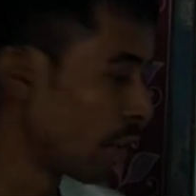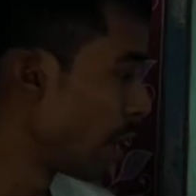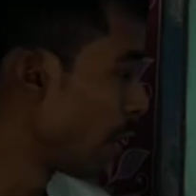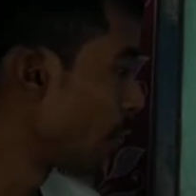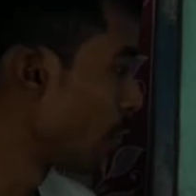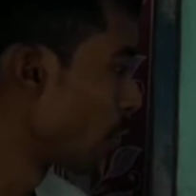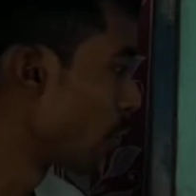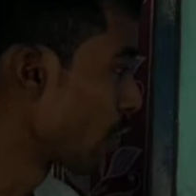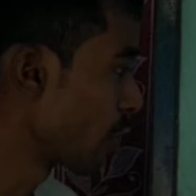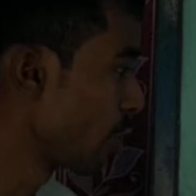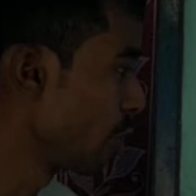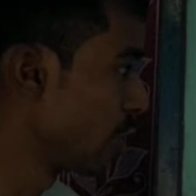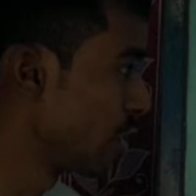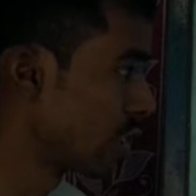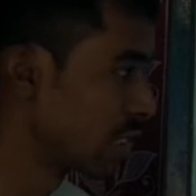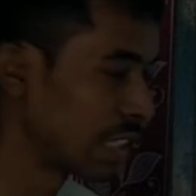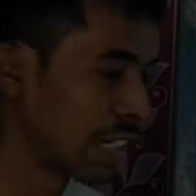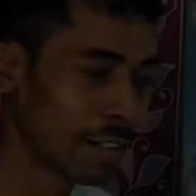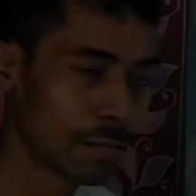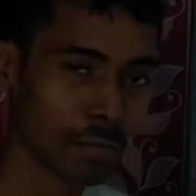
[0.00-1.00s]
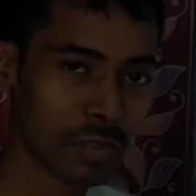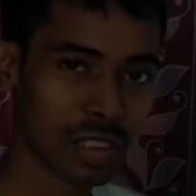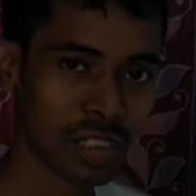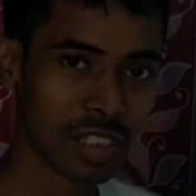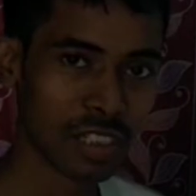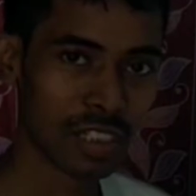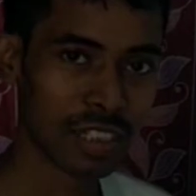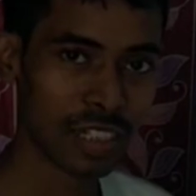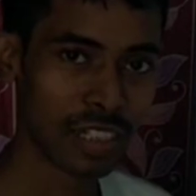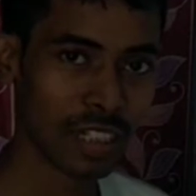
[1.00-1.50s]
I have not given that much
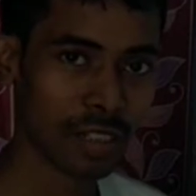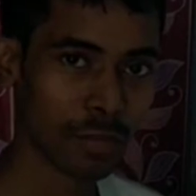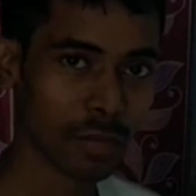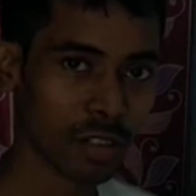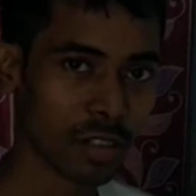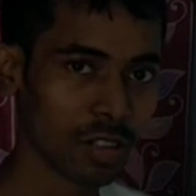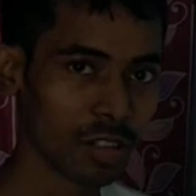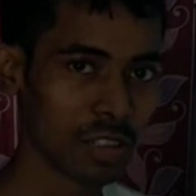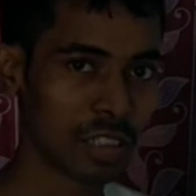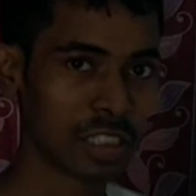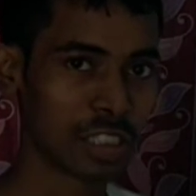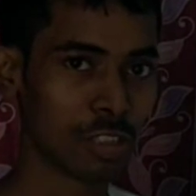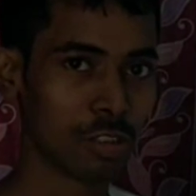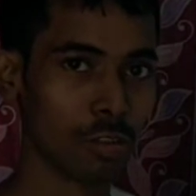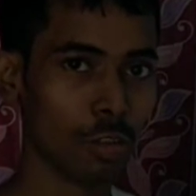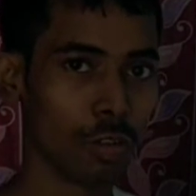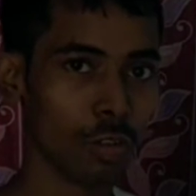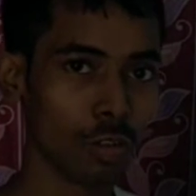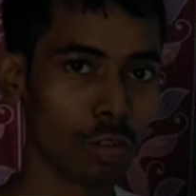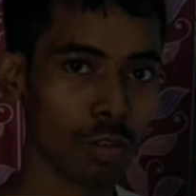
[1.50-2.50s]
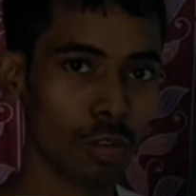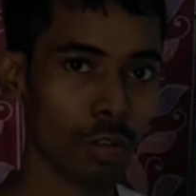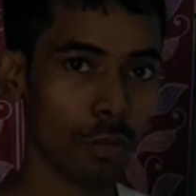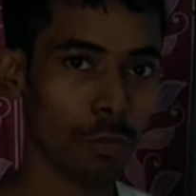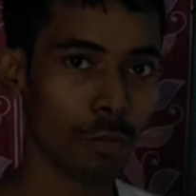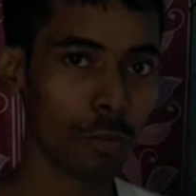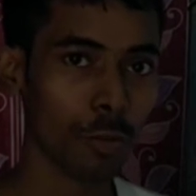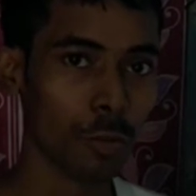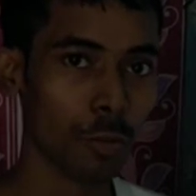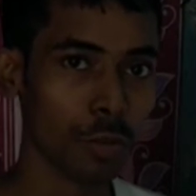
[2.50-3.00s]
detail because it's not of
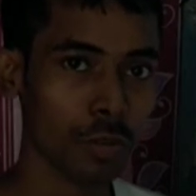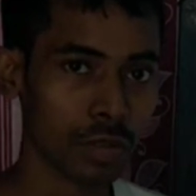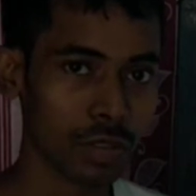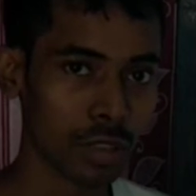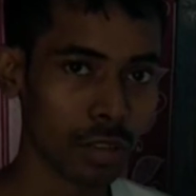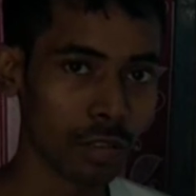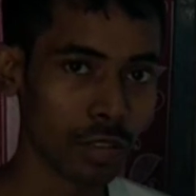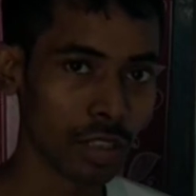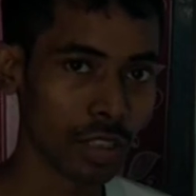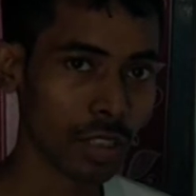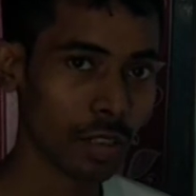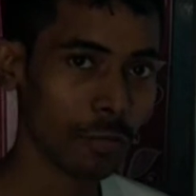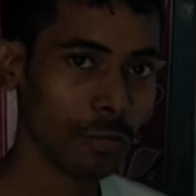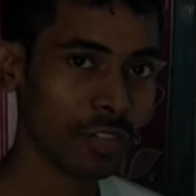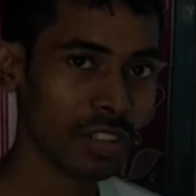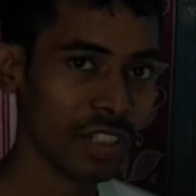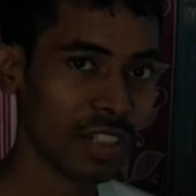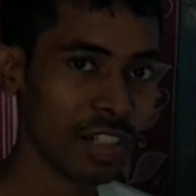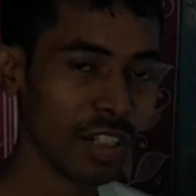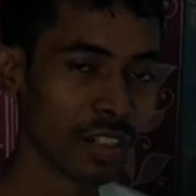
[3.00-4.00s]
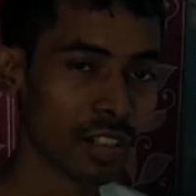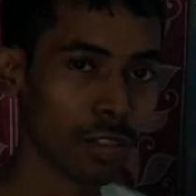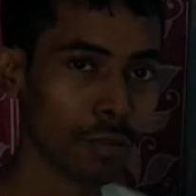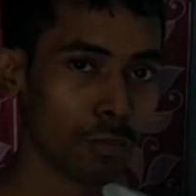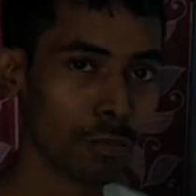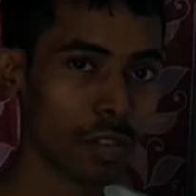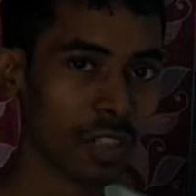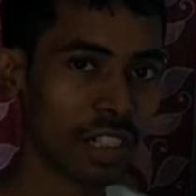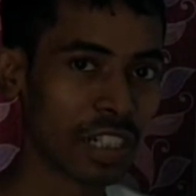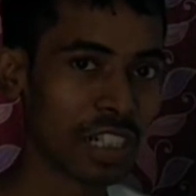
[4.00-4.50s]
use, okay. We are
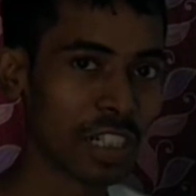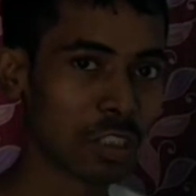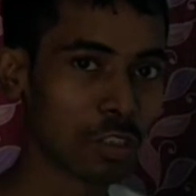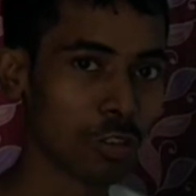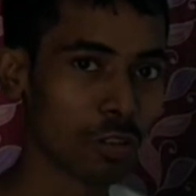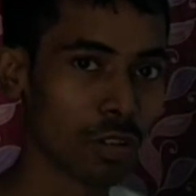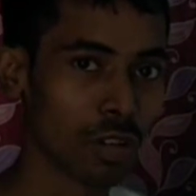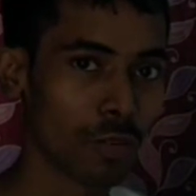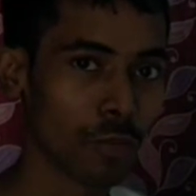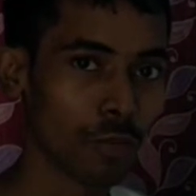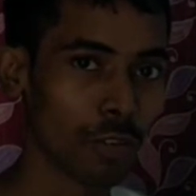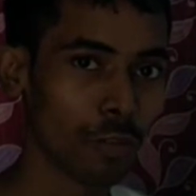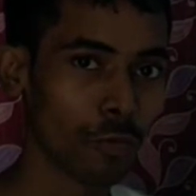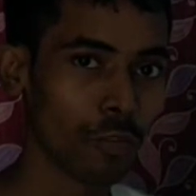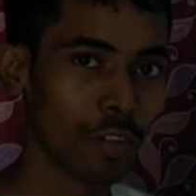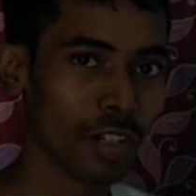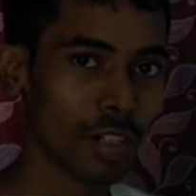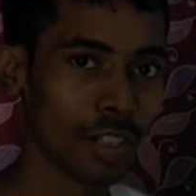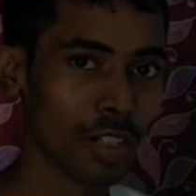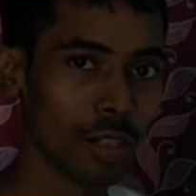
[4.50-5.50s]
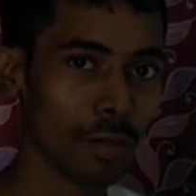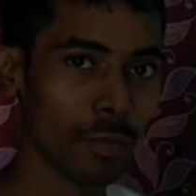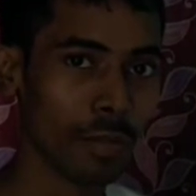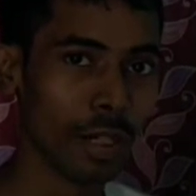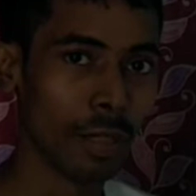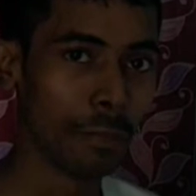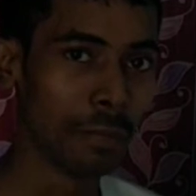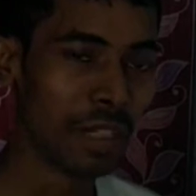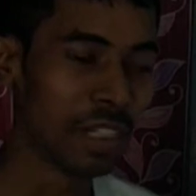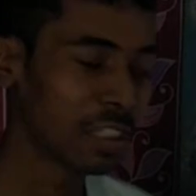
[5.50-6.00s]
completing geography of India
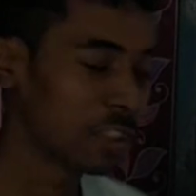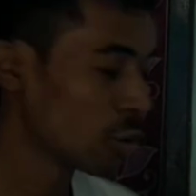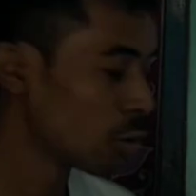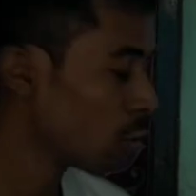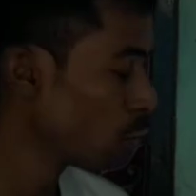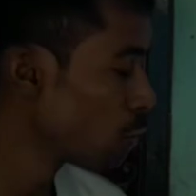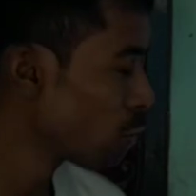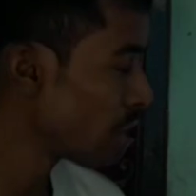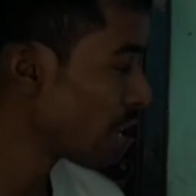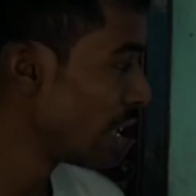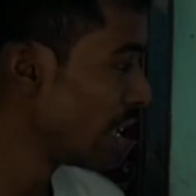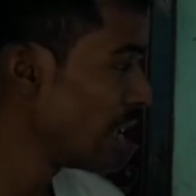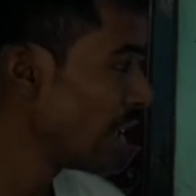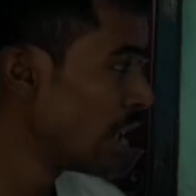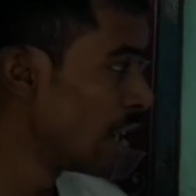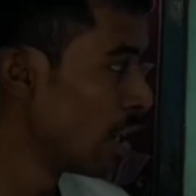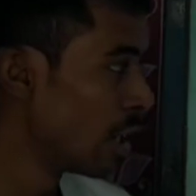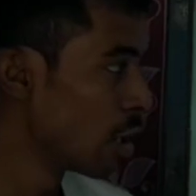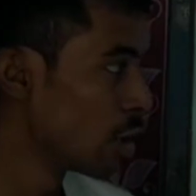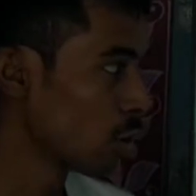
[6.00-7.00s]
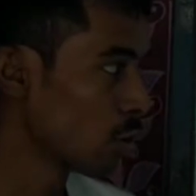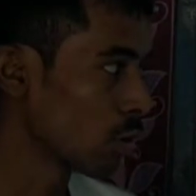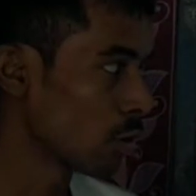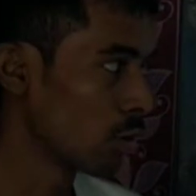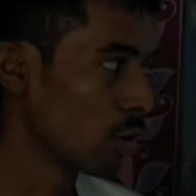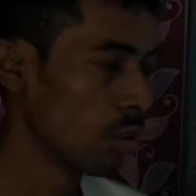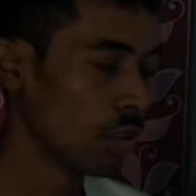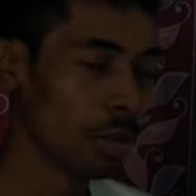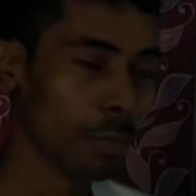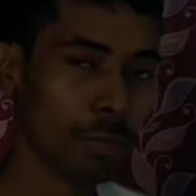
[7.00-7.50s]
by major usage.
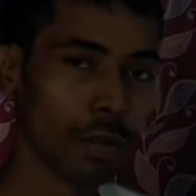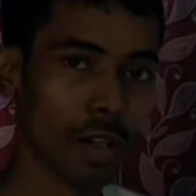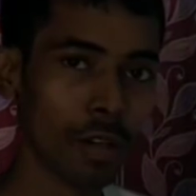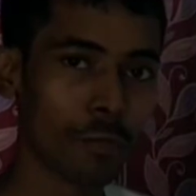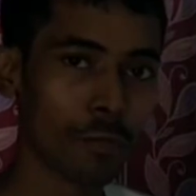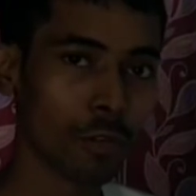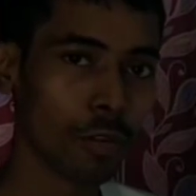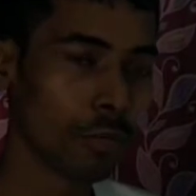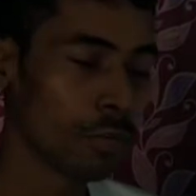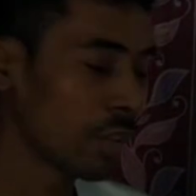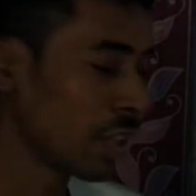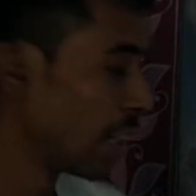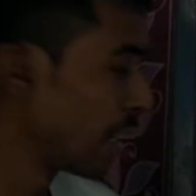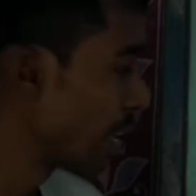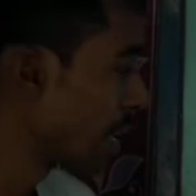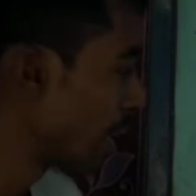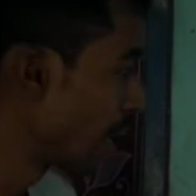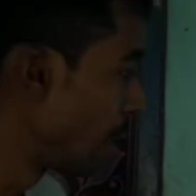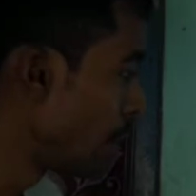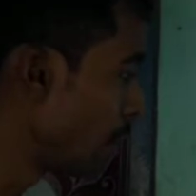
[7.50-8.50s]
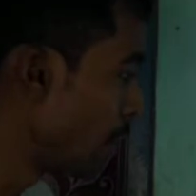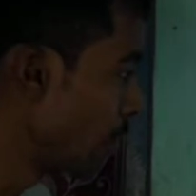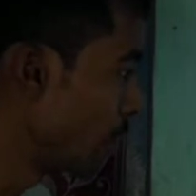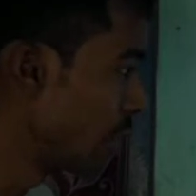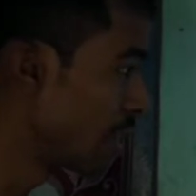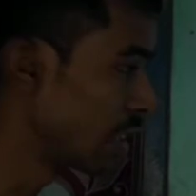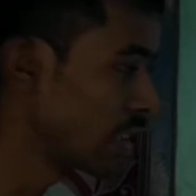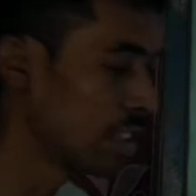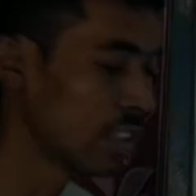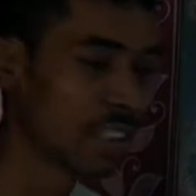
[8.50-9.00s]
So apart from that, I have
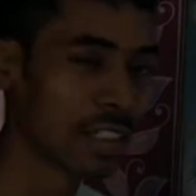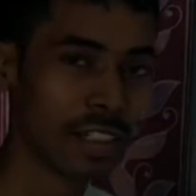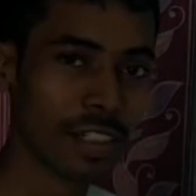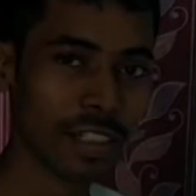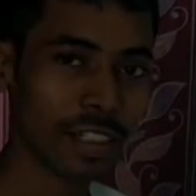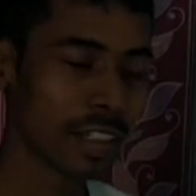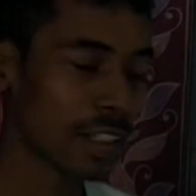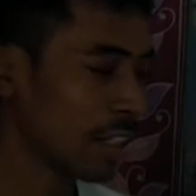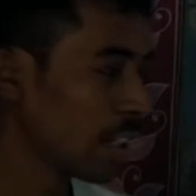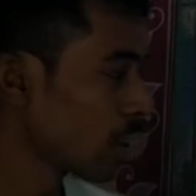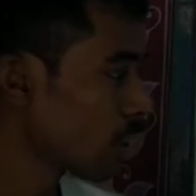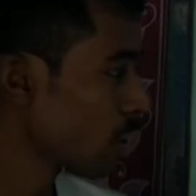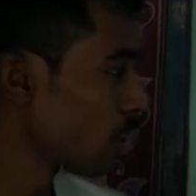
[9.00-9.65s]
given this data.